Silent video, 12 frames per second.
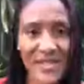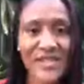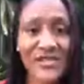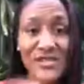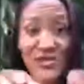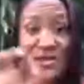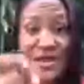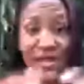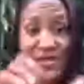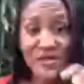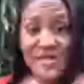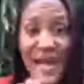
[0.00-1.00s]
So can
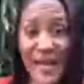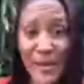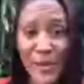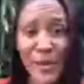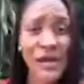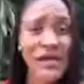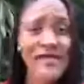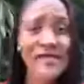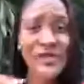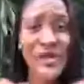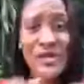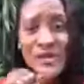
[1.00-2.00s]
you type? Because
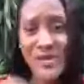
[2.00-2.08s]
when you